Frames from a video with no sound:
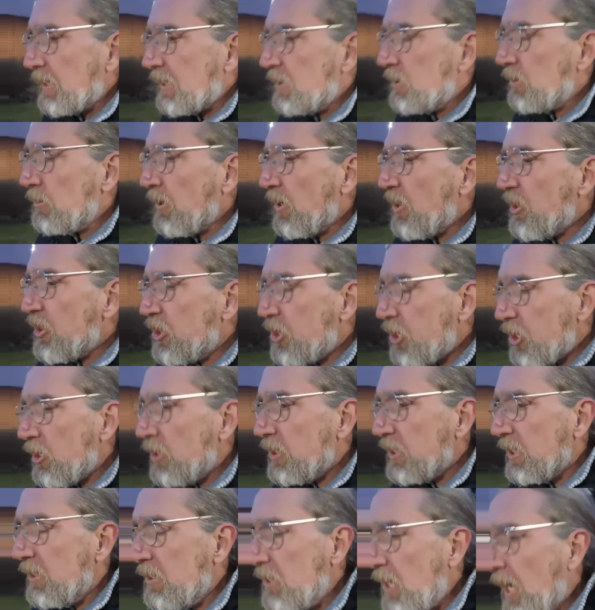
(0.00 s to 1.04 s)
into a
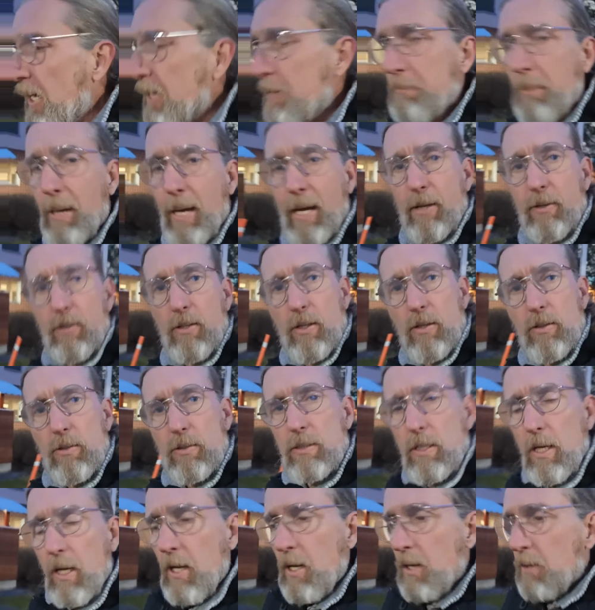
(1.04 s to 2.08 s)
£39
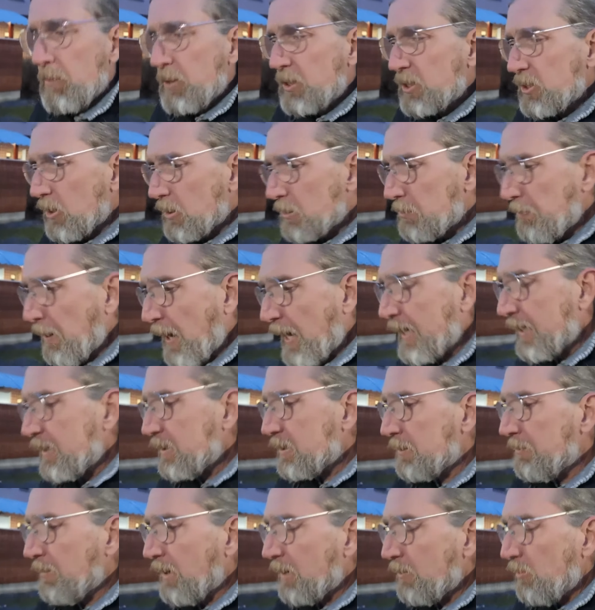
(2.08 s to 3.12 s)
note, which goes back
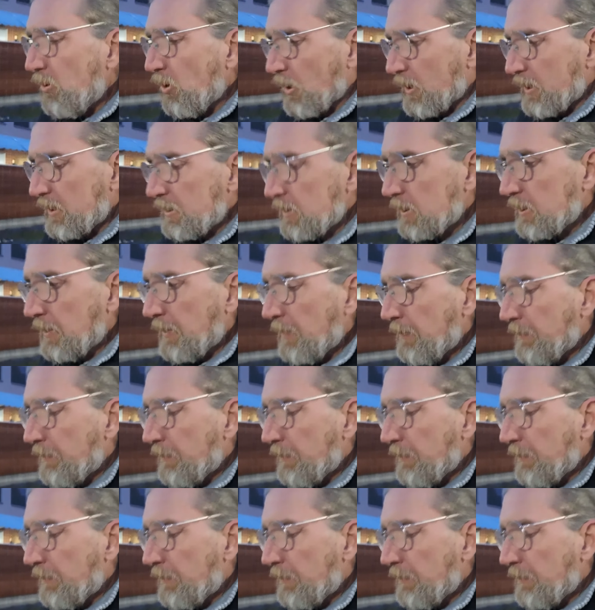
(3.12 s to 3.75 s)
into my wallet.